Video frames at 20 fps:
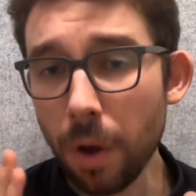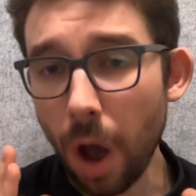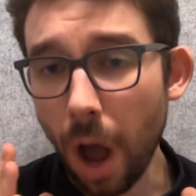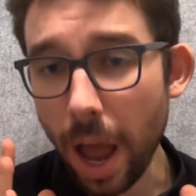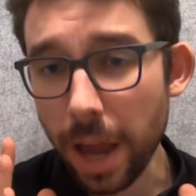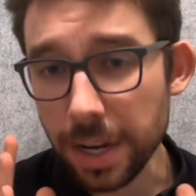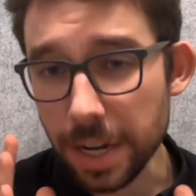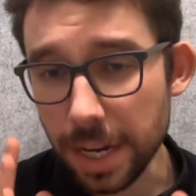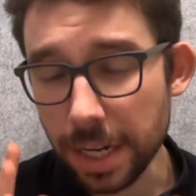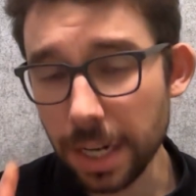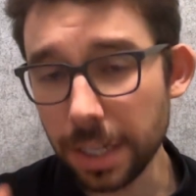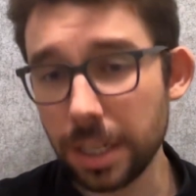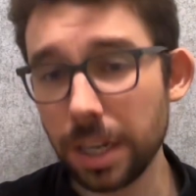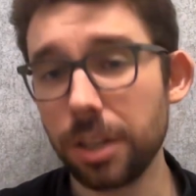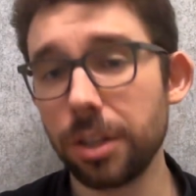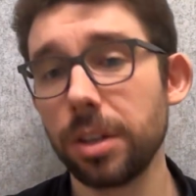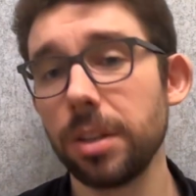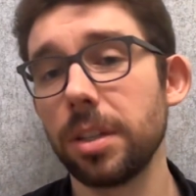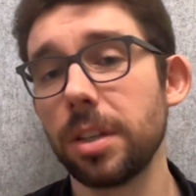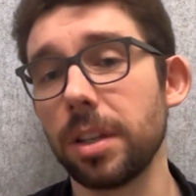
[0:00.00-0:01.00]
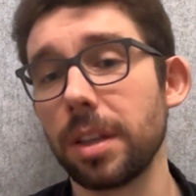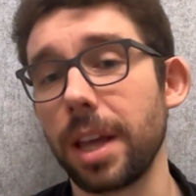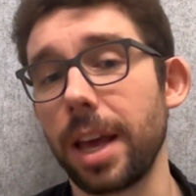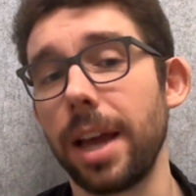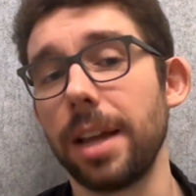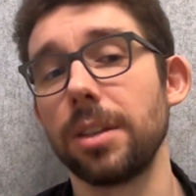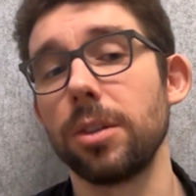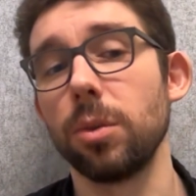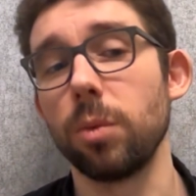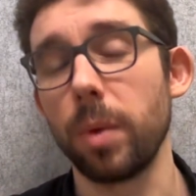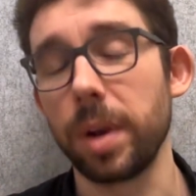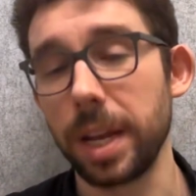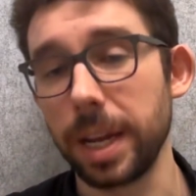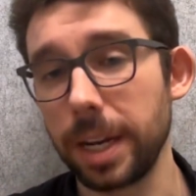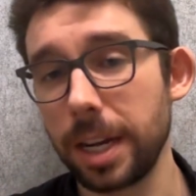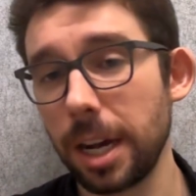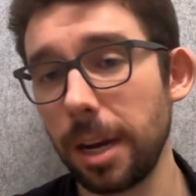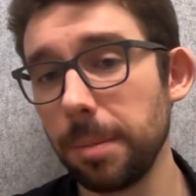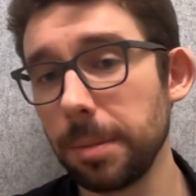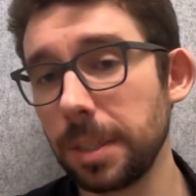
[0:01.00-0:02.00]
addition to that, when it
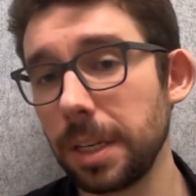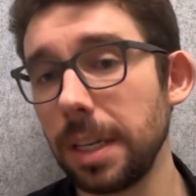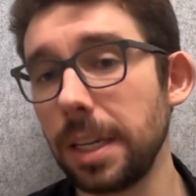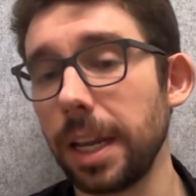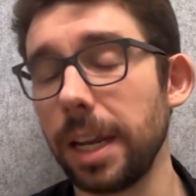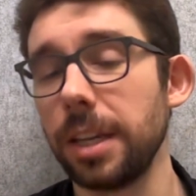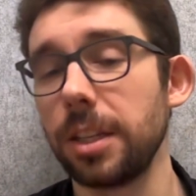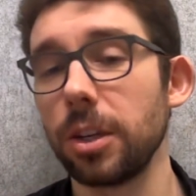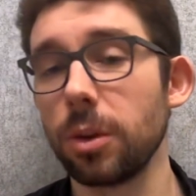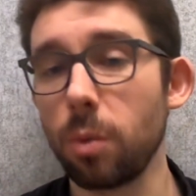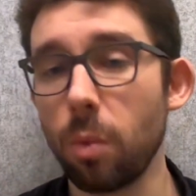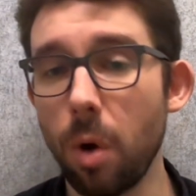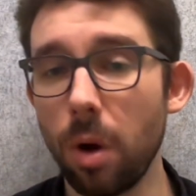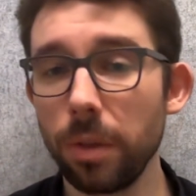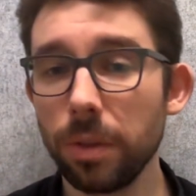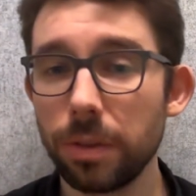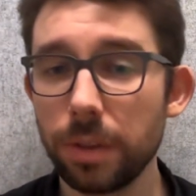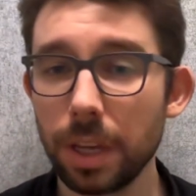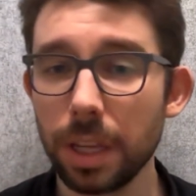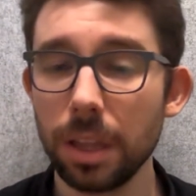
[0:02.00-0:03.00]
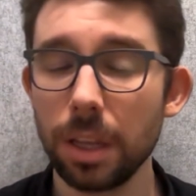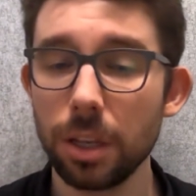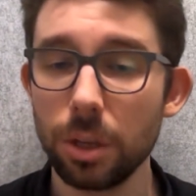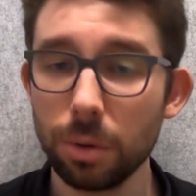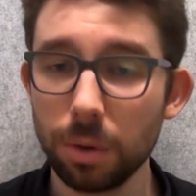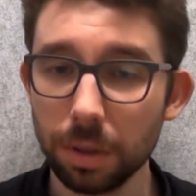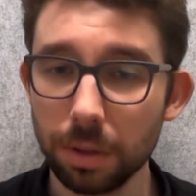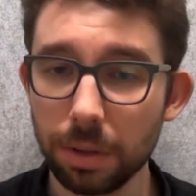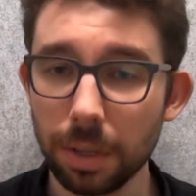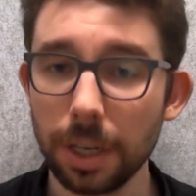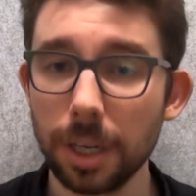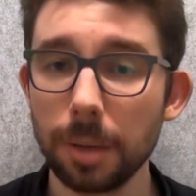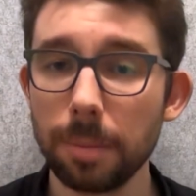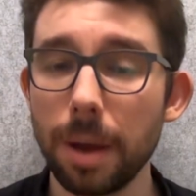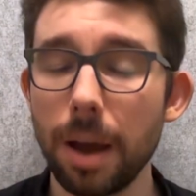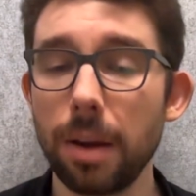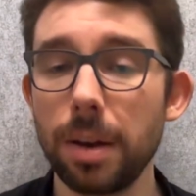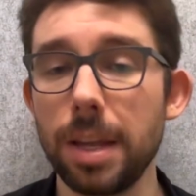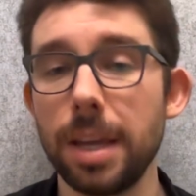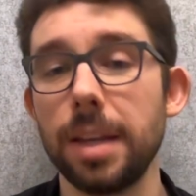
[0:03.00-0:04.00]
comes to data, one thing that you could think
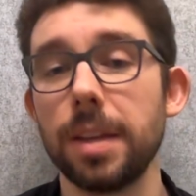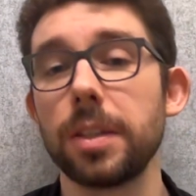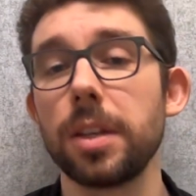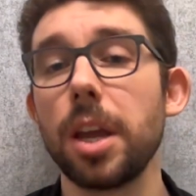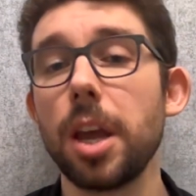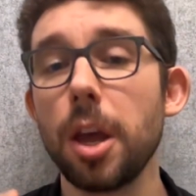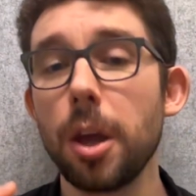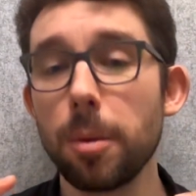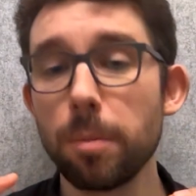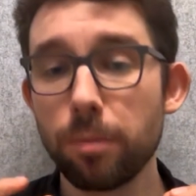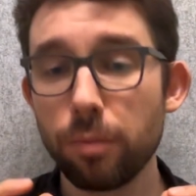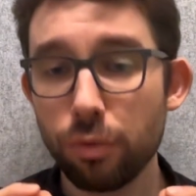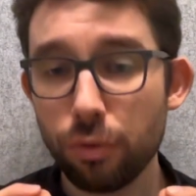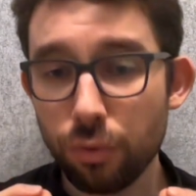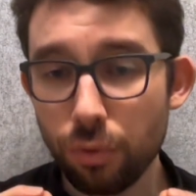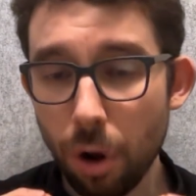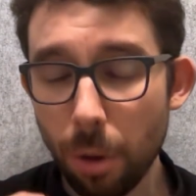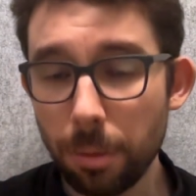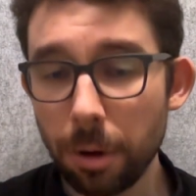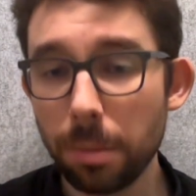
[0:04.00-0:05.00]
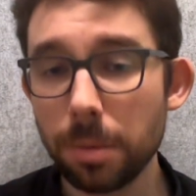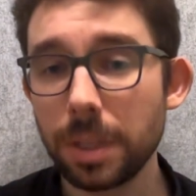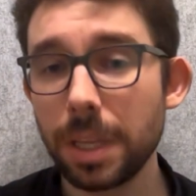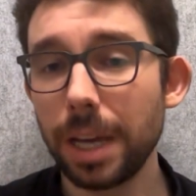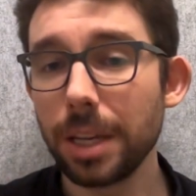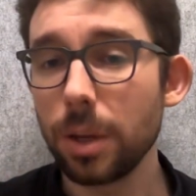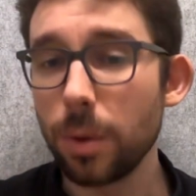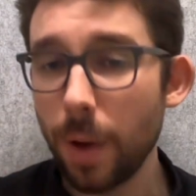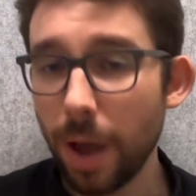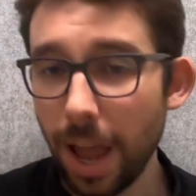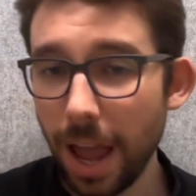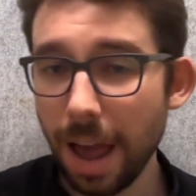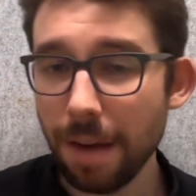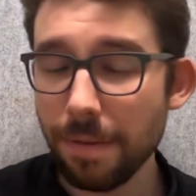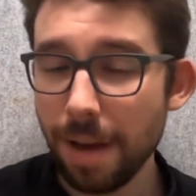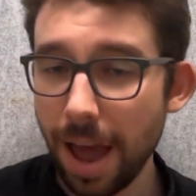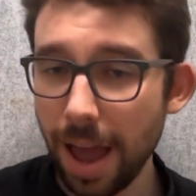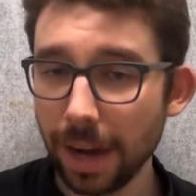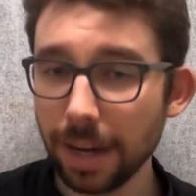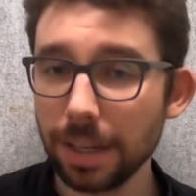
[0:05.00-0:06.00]
about is problems that you have
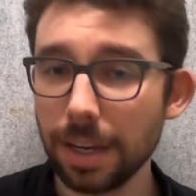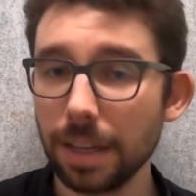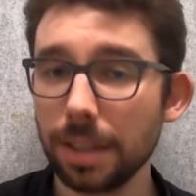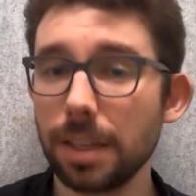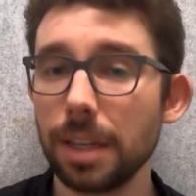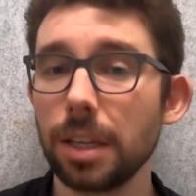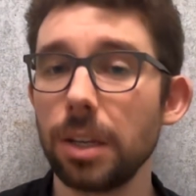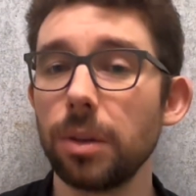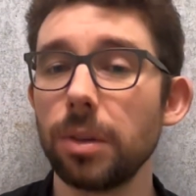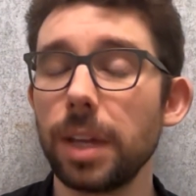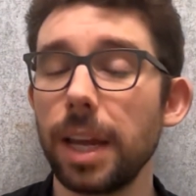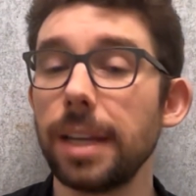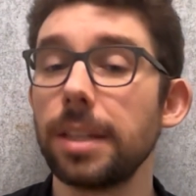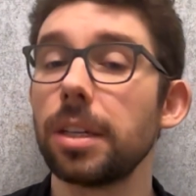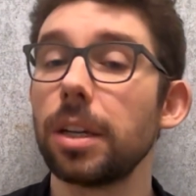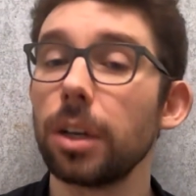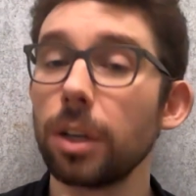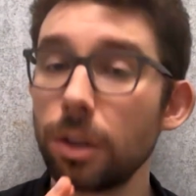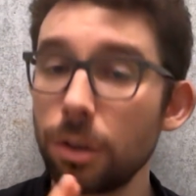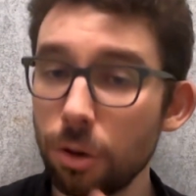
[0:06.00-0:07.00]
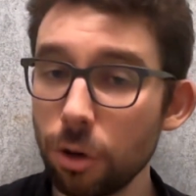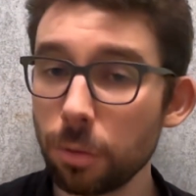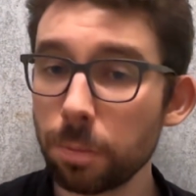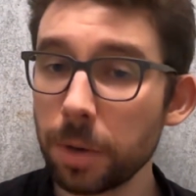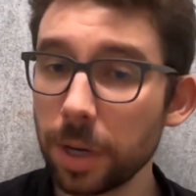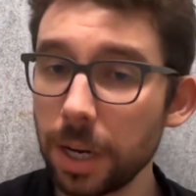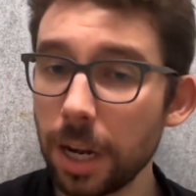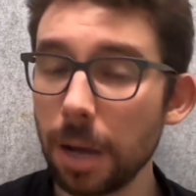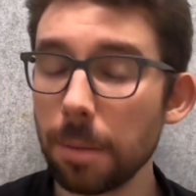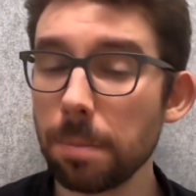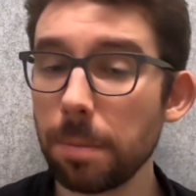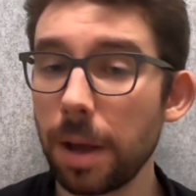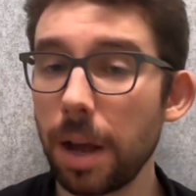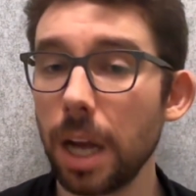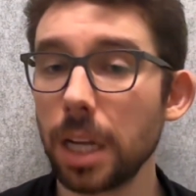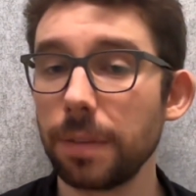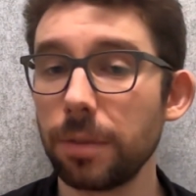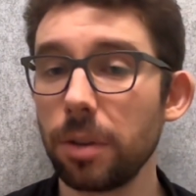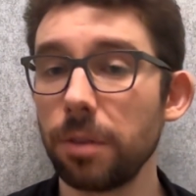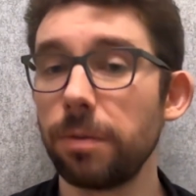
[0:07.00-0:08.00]
accessing your data could become
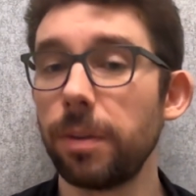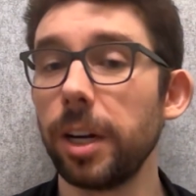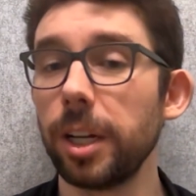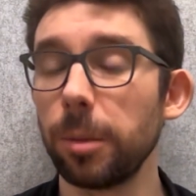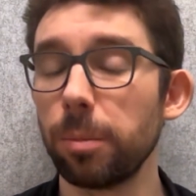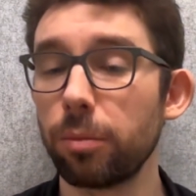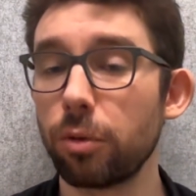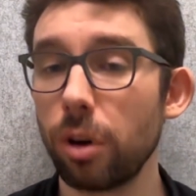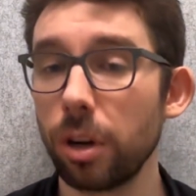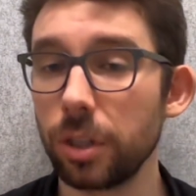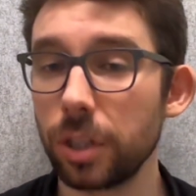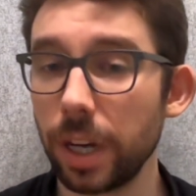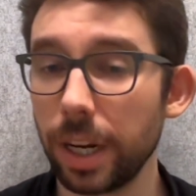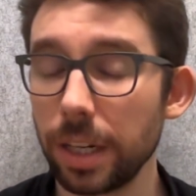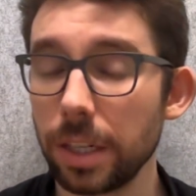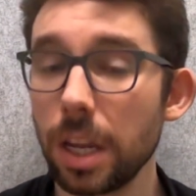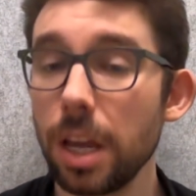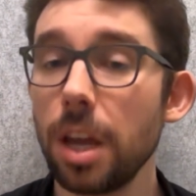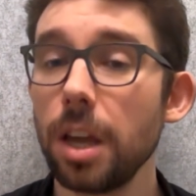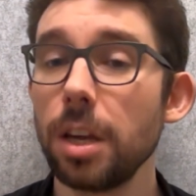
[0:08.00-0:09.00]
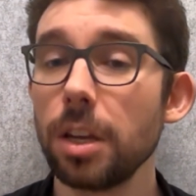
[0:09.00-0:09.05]
part of your final project.